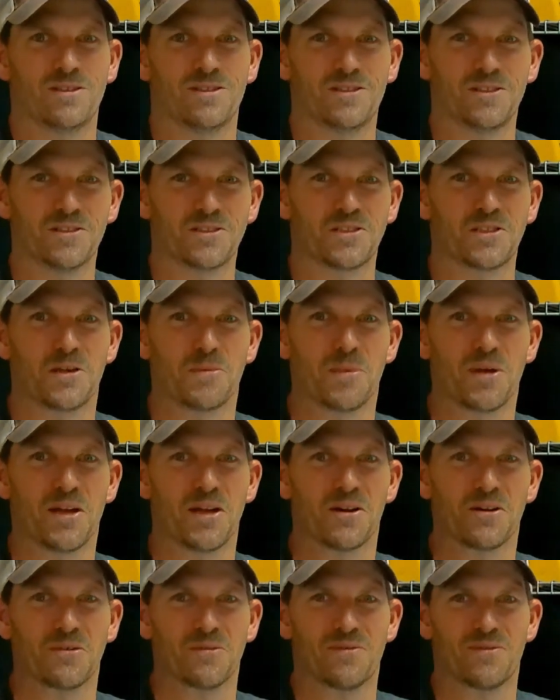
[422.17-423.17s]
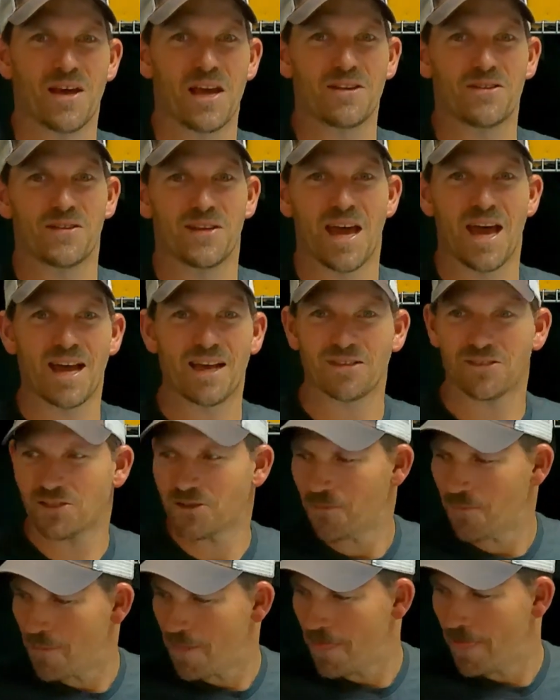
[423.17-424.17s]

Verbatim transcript: you'll see me here. Thank you guys.